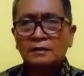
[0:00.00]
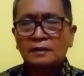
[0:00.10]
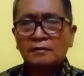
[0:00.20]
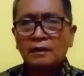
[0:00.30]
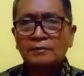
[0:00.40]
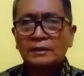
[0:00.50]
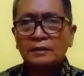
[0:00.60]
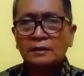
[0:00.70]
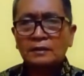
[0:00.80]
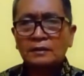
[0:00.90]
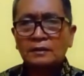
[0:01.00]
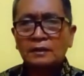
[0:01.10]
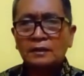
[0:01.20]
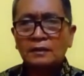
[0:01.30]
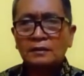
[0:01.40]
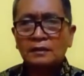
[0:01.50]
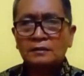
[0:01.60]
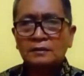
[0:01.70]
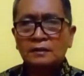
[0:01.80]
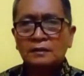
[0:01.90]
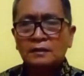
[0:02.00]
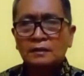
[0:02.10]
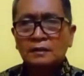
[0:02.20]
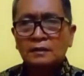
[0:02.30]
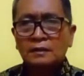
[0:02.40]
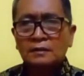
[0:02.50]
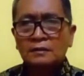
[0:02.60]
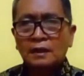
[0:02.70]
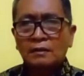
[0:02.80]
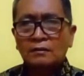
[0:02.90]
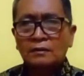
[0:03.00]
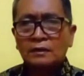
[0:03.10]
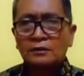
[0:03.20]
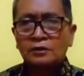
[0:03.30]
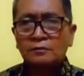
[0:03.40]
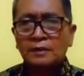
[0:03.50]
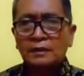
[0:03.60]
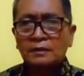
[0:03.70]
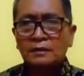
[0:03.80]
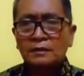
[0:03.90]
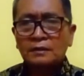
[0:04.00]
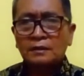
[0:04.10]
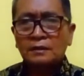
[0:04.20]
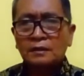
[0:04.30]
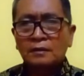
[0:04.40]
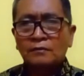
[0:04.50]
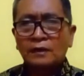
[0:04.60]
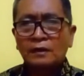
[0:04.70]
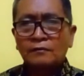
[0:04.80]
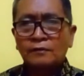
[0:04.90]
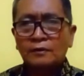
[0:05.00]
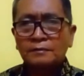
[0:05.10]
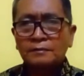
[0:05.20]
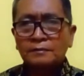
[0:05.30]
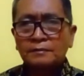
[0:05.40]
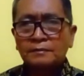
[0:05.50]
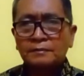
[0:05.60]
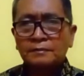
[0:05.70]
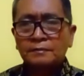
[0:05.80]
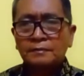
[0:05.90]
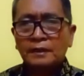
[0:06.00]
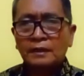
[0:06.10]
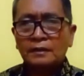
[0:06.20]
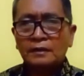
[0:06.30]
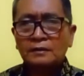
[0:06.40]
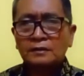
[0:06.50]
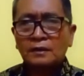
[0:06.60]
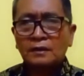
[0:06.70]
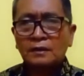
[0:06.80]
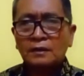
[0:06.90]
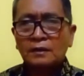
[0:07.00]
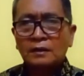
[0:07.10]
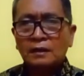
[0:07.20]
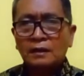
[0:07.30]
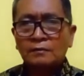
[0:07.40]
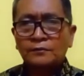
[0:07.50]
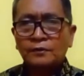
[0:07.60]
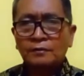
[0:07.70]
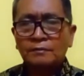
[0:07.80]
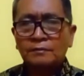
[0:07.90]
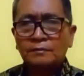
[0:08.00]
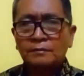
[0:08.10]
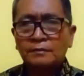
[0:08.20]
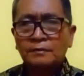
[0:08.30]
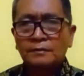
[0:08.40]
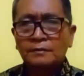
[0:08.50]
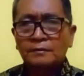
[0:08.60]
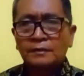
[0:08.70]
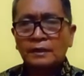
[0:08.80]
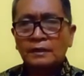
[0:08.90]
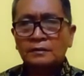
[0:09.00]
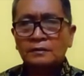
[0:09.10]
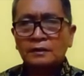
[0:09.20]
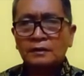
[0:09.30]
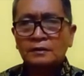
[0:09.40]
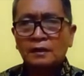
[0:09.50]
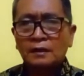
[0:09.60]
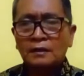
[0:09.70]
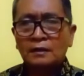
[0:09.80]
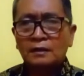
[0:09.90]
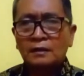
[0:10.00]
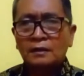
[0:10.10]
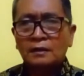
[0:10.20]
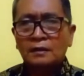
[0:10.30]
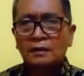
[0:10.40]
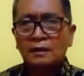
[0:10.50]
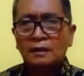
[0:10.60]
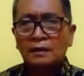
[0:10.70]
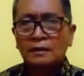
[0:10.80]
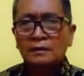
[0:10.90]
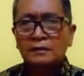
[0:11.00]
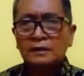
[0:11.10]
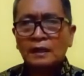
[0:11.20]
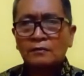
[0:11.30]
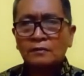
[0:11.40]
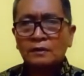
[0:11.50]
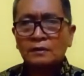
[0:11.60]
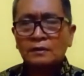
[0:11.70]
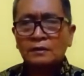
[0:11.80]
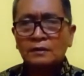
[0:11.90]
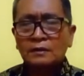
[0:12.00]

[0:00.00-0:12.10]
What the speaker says: grammatically in English. So it should be where are you from? And the answer, I'm from Indonesia. And then the second one,